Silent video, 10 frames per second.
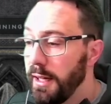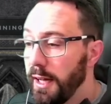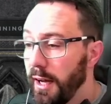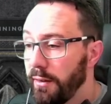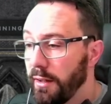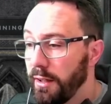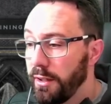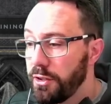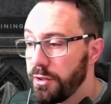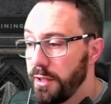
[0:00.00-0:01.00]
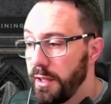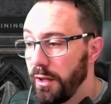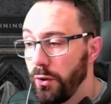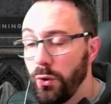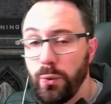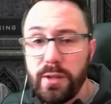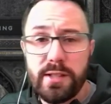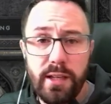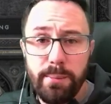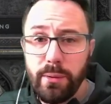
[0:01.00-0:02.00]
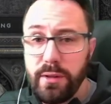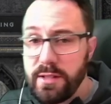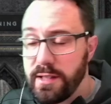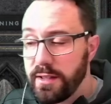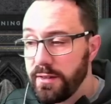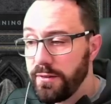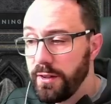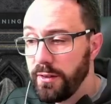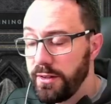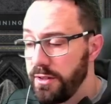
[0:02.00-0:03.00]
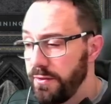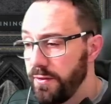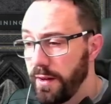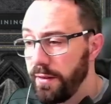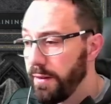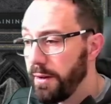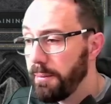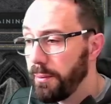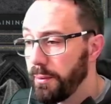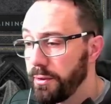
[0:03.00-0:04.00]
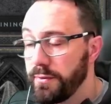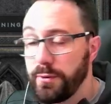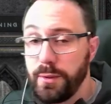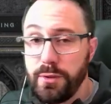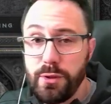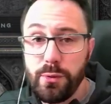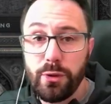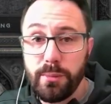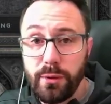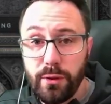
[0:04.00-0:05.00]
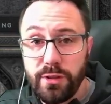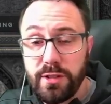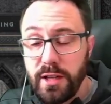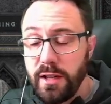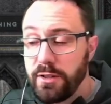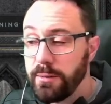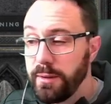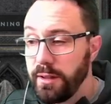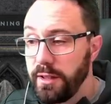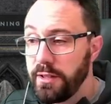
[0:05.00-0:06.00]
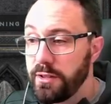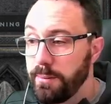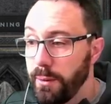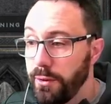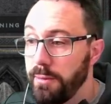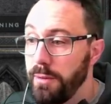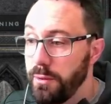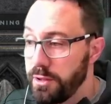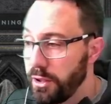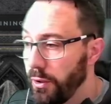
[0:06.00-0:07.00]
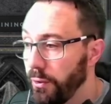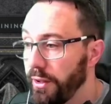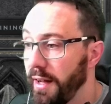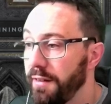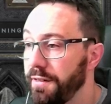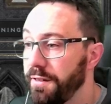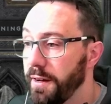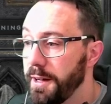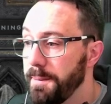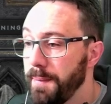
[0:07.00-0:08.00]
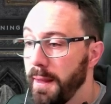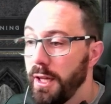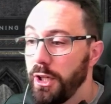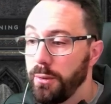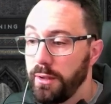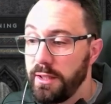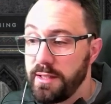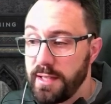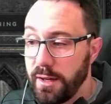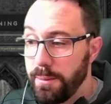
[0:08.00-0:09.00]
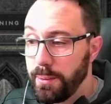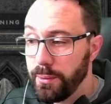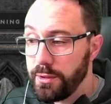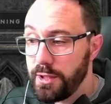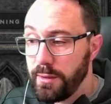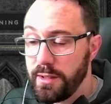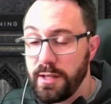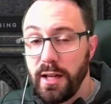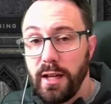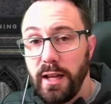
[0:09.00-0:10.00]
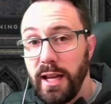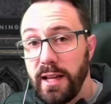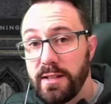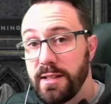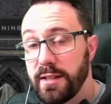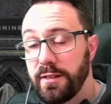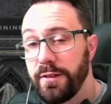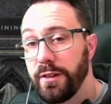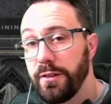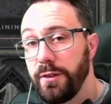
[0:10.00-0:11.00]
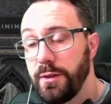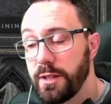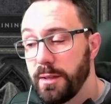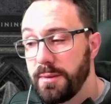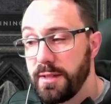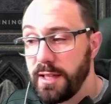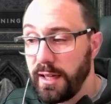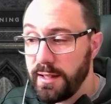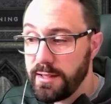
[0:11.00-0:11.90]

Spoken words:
Out the lightning tree, always take a point in static field. This is very, very important for when you do come across something that is both immune to cold and fire. You will need to teleport to it, hit static field a few times to take its